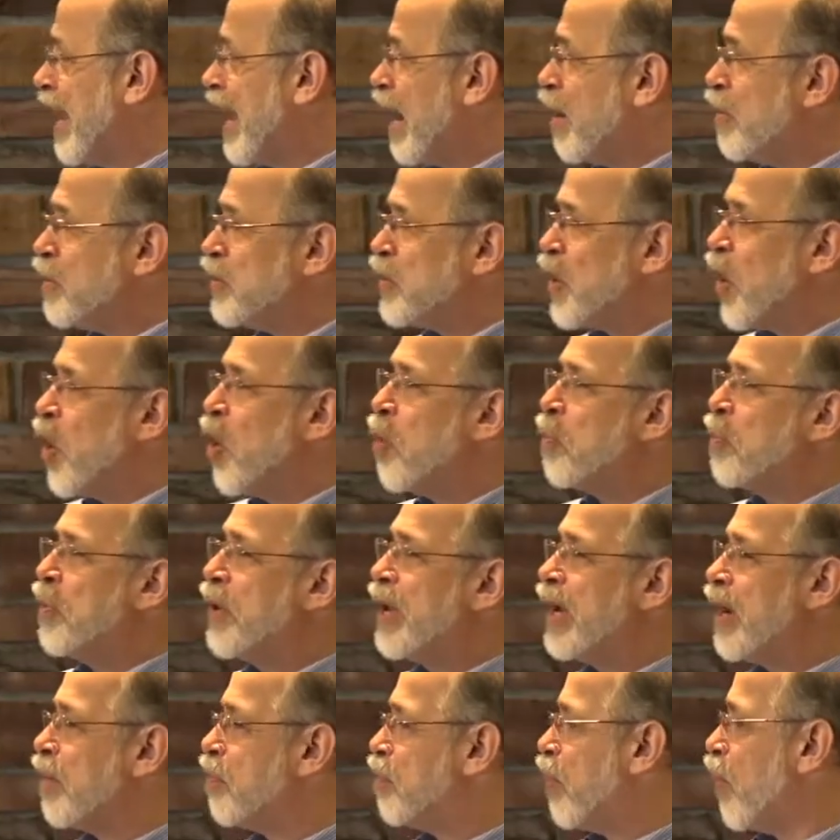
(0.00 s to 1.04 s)
I was
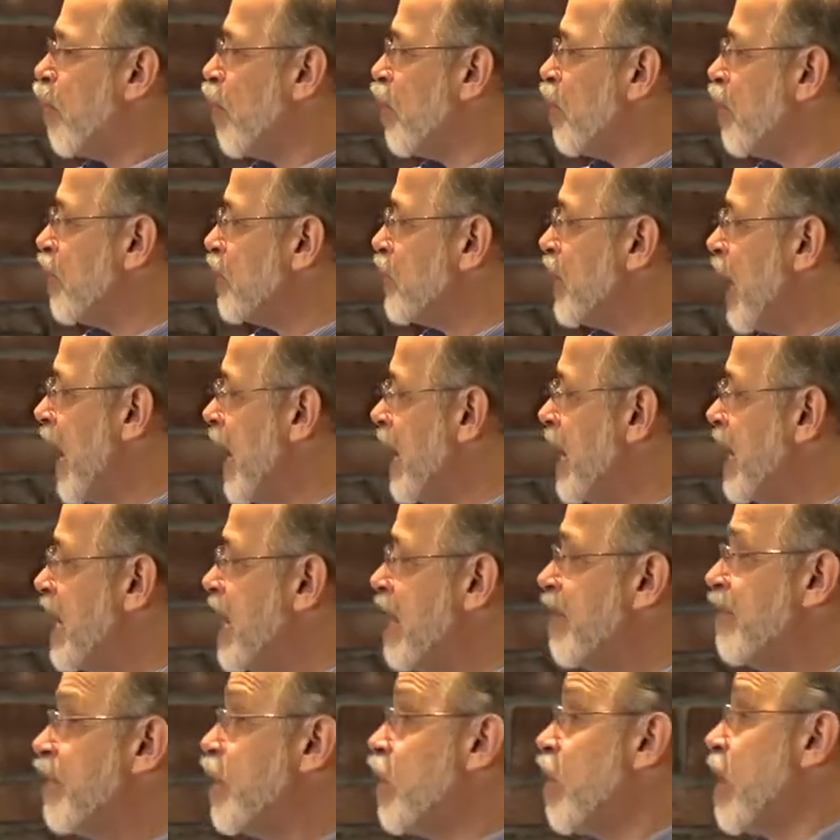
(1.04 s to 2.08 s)
opening up portals. I didn't
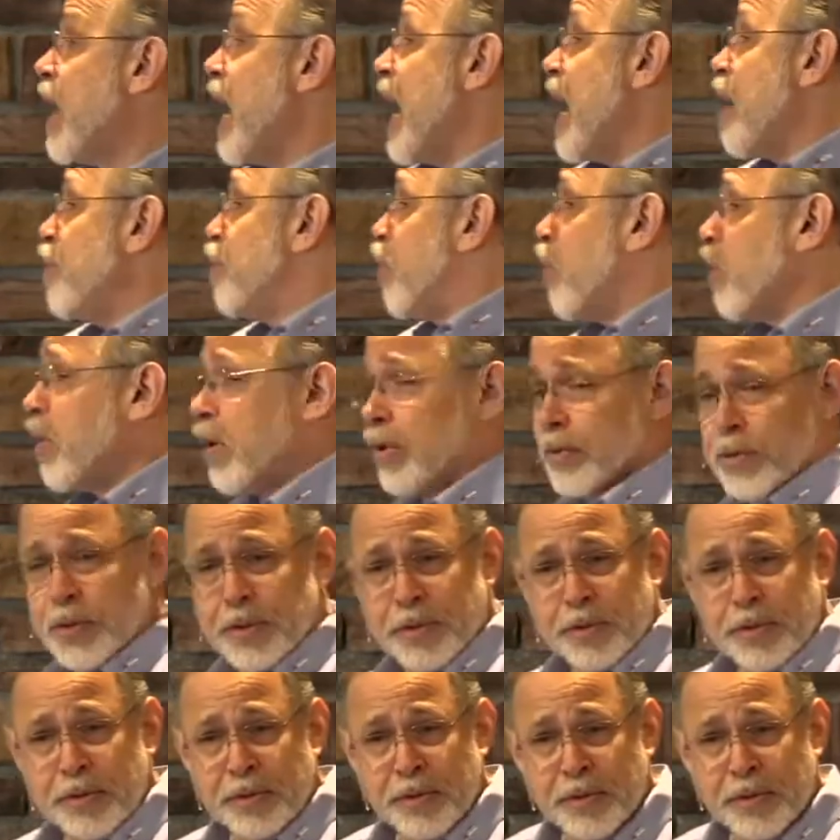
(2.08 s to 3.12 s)
even know I had portals.